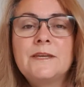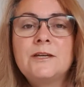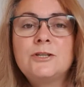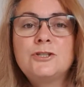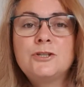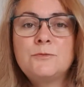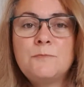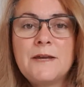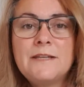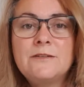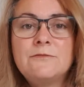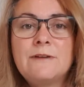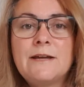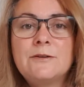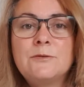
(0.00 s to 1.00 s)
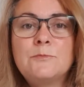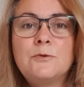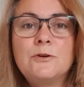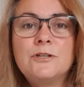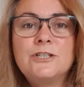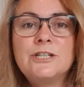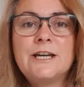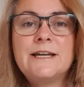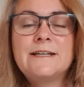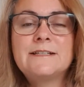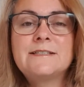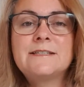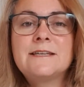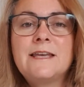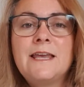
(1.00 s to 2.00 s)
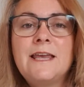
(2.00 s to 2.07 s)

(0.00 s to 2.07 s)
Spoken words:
should bend around a project,